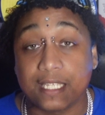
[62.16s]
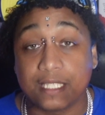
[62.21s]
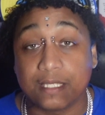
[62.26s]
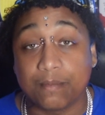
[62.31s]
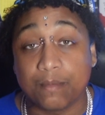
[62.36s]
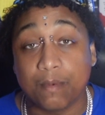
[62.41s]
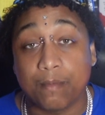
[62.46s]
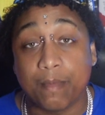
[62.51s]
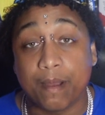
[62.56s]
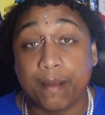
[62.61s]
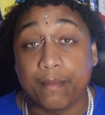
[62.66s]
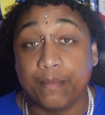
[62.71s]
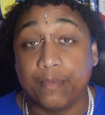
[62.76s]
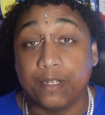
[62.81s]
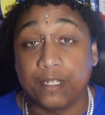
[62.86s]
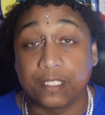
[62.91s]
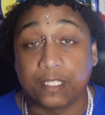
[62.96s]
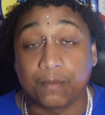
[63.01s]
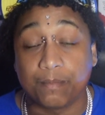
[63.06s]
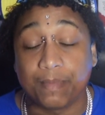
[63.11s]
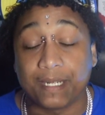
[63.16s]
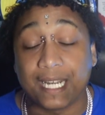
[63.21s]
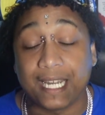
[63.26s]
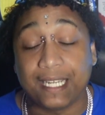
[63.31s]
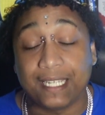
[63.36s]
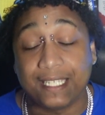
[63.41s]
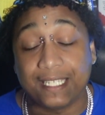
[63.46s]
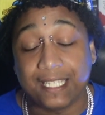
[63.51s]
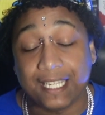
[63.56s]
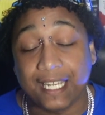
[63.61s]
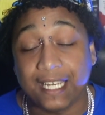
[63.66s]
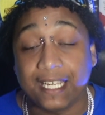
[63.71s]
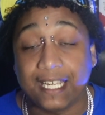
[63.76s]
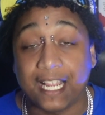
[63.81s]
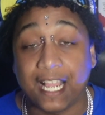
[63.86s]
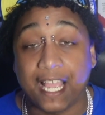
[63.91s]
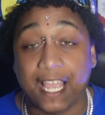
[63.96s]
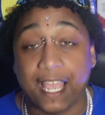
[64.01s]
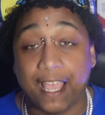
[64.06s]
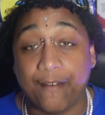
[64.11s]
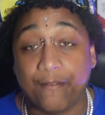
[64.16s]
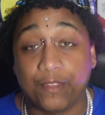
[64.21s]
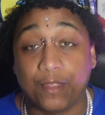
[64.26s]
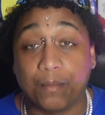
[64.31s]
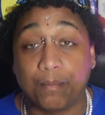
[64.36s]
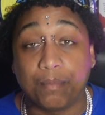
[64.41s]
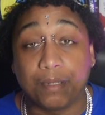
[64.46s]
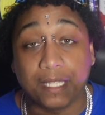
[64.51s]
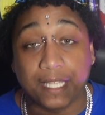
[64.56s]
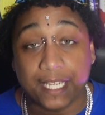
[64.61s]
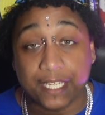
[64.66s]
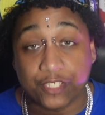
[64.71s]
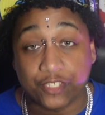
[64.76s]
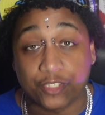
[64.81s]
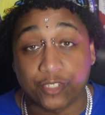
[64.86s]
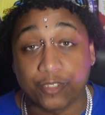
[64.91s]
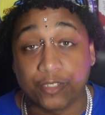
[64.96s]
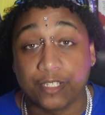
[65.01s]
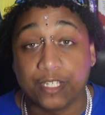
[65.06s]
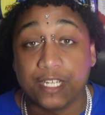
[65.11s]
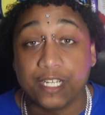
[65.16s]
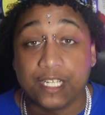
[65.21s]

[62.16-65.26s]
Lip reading: some of my books, but I did not have the pleasure